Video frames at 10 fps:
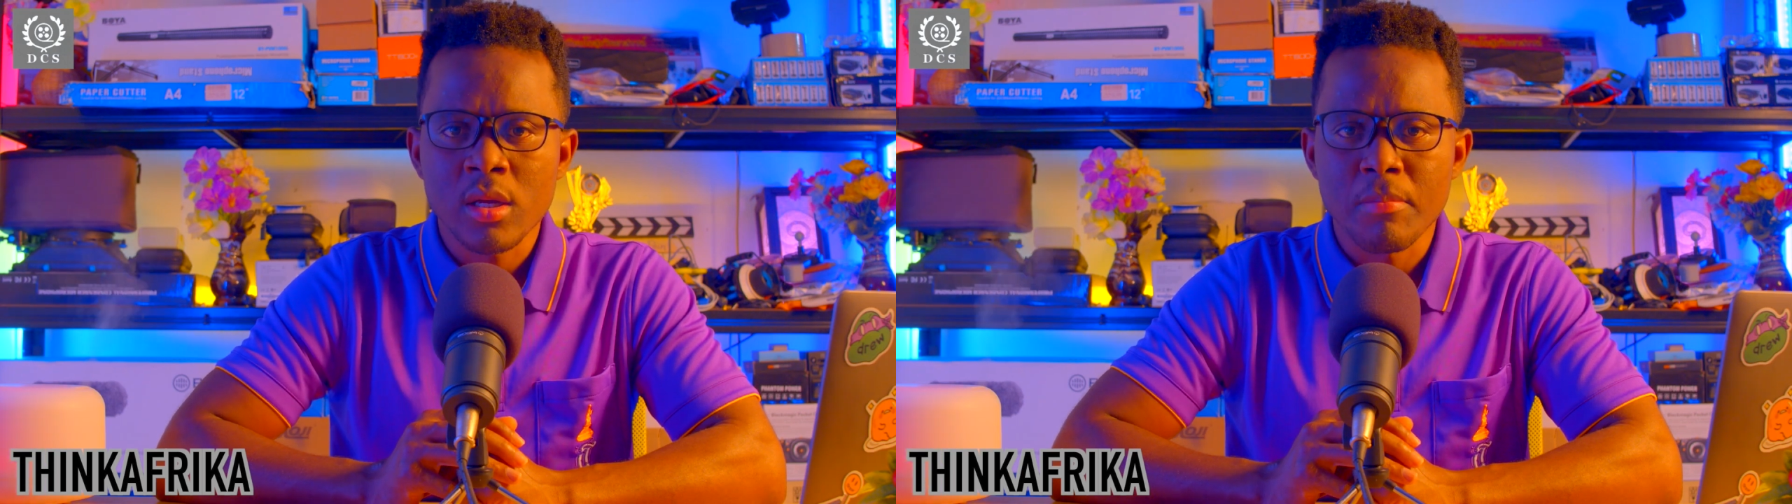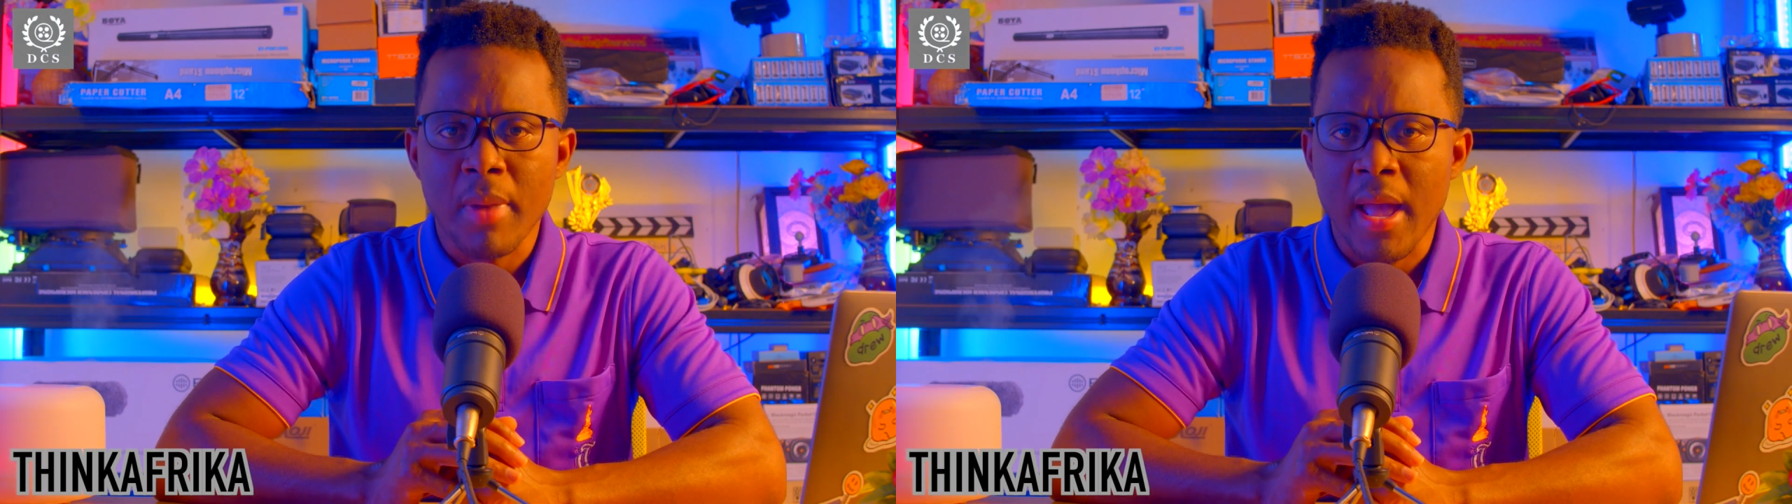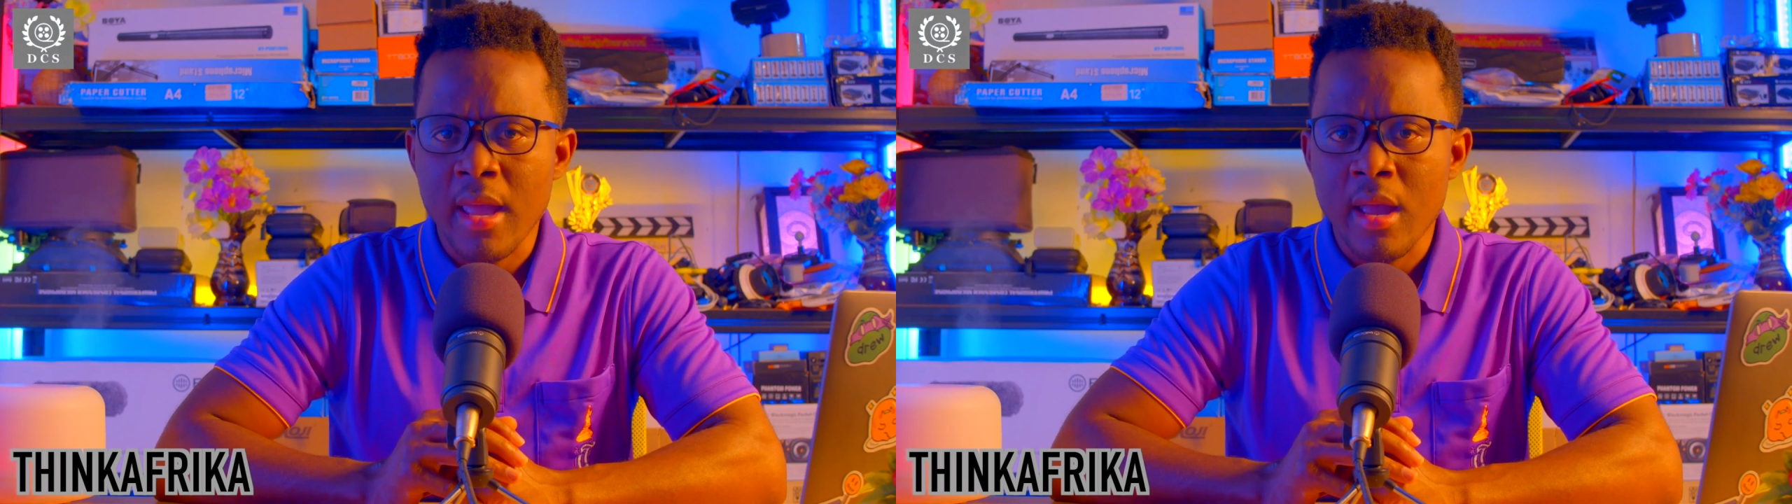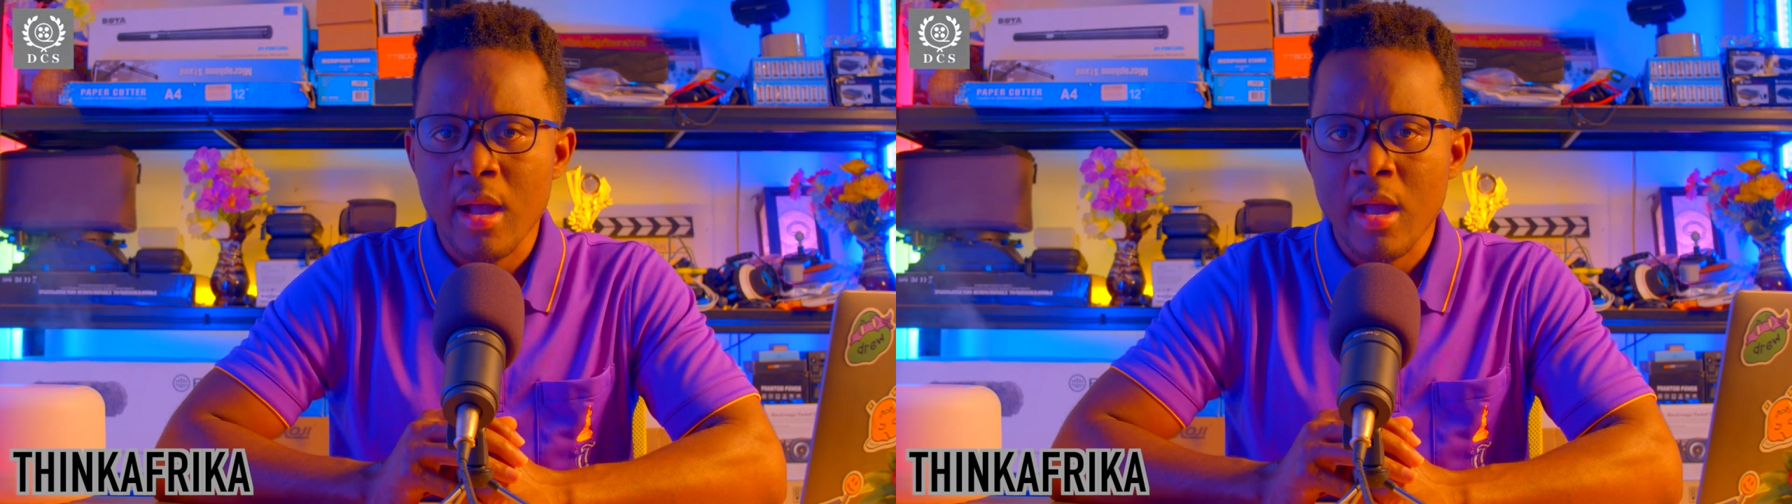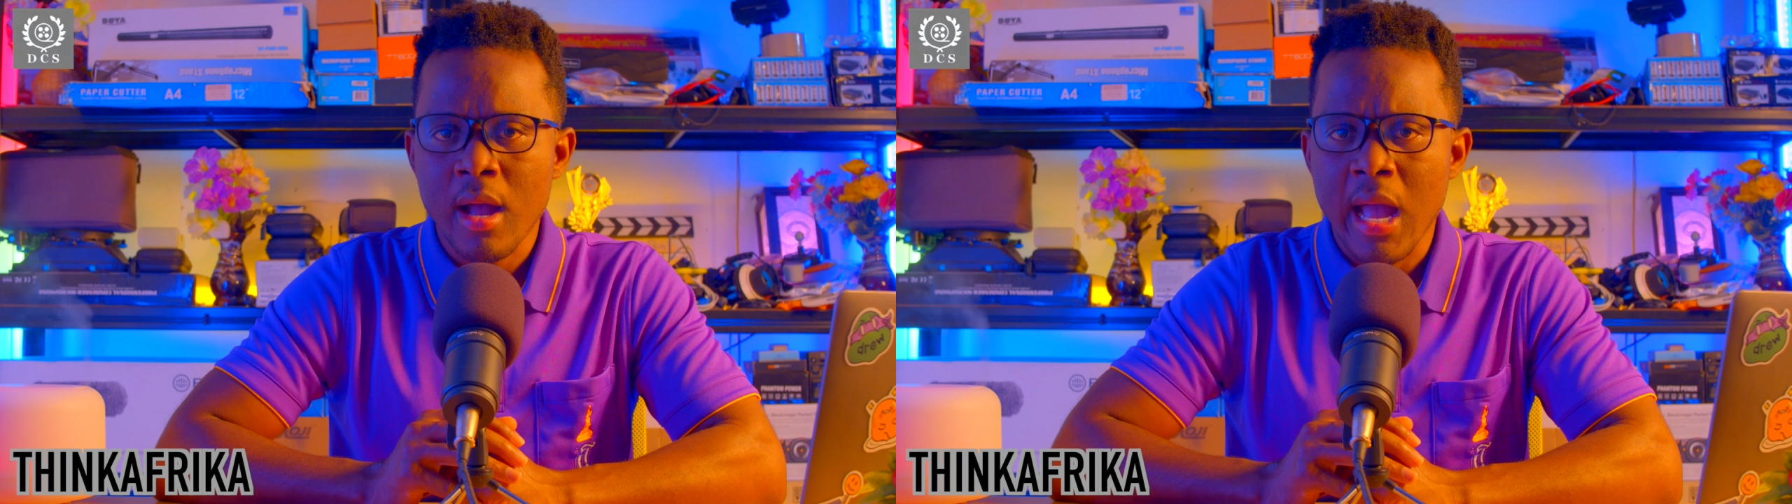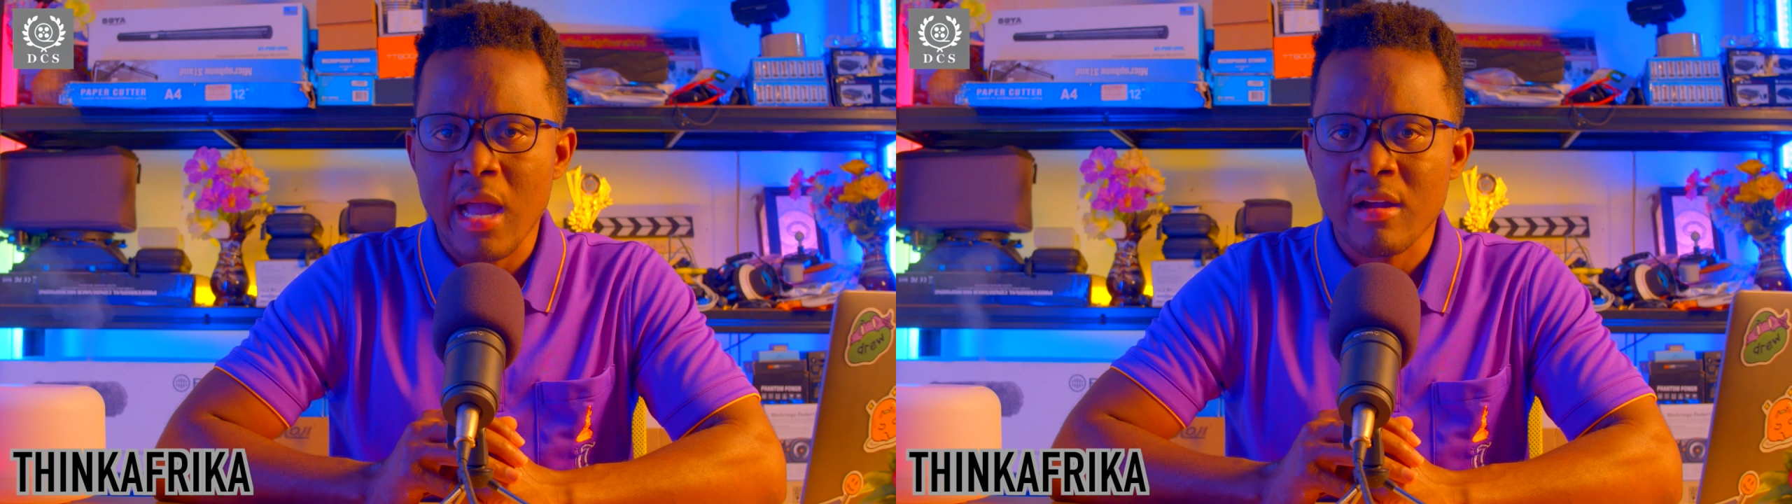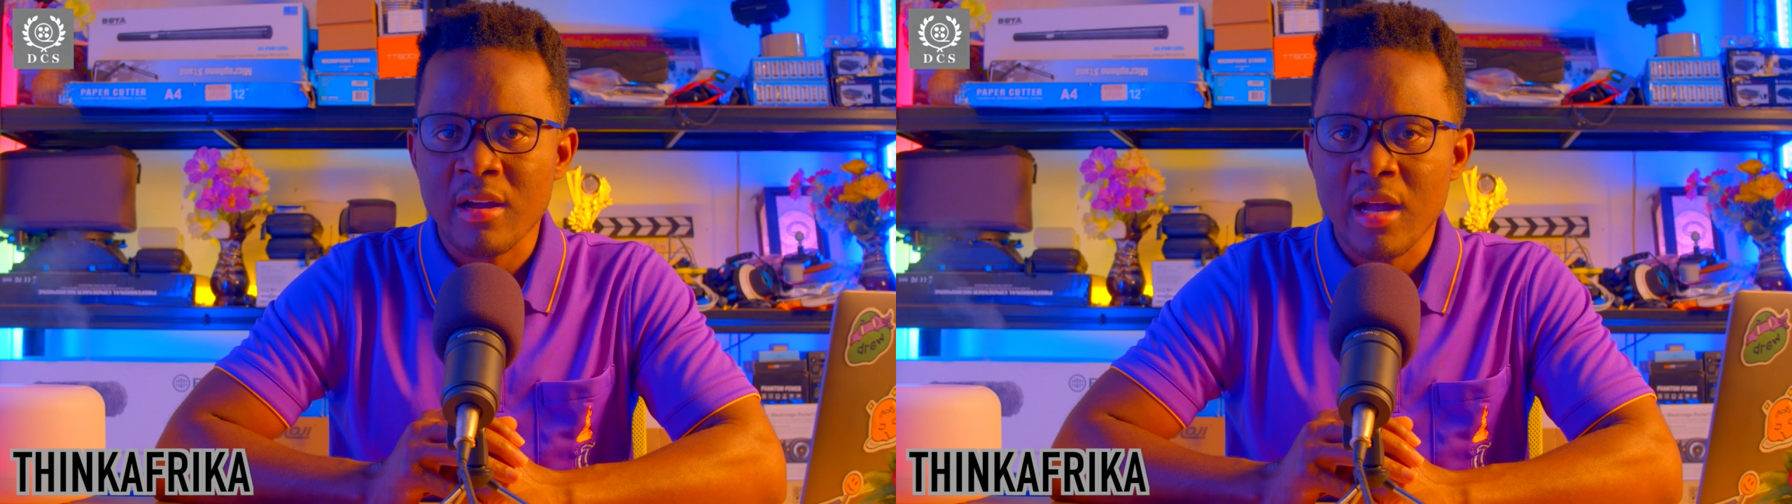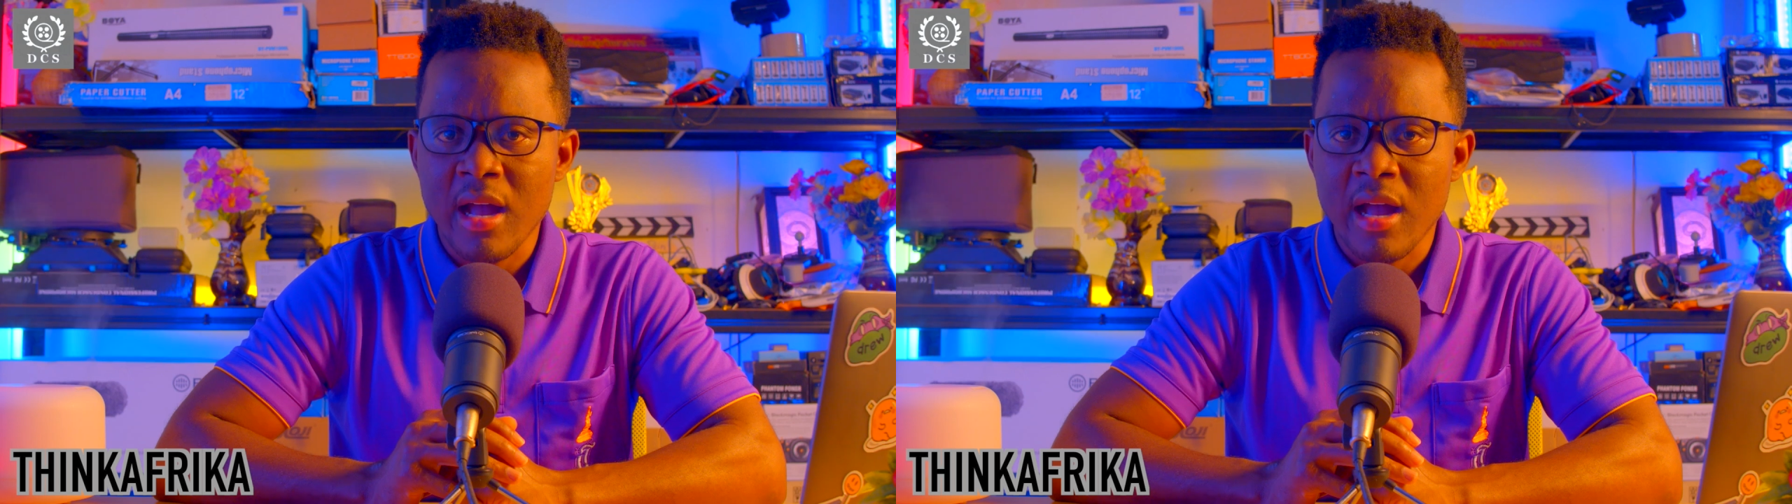by a